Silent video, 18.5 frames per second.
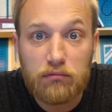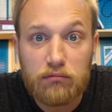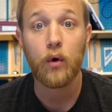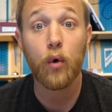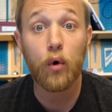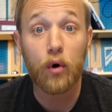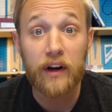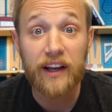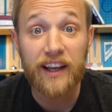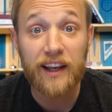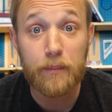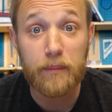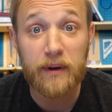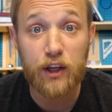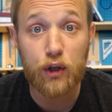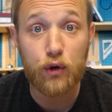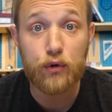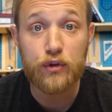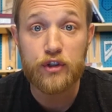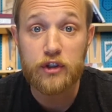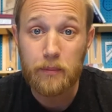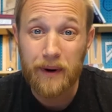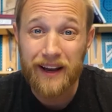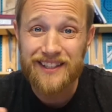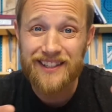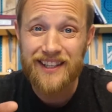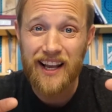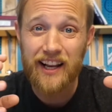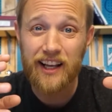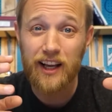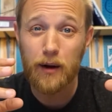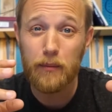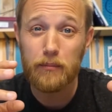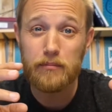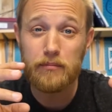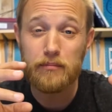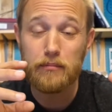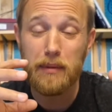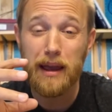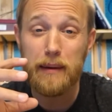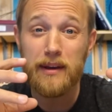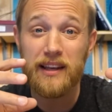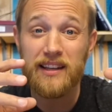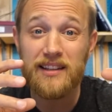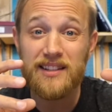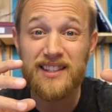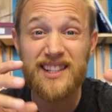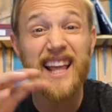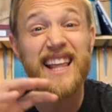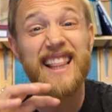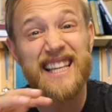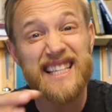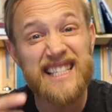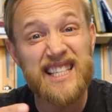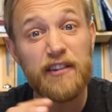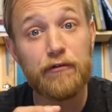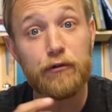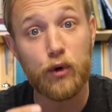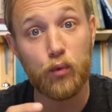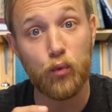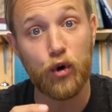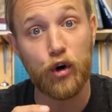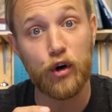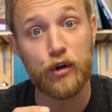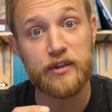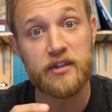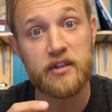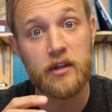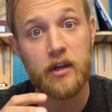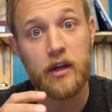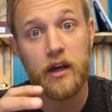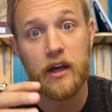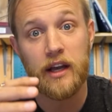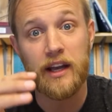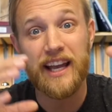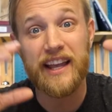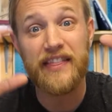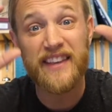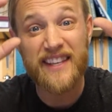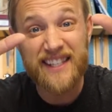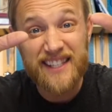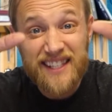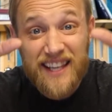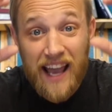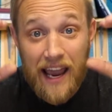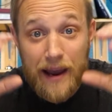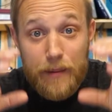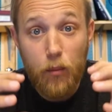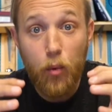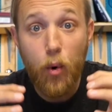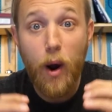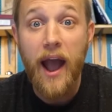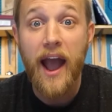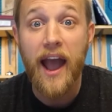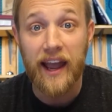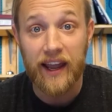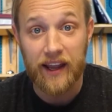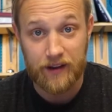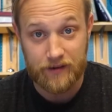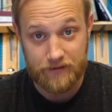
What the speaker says: or it can be used by setting up maybe slightly different words in the same way.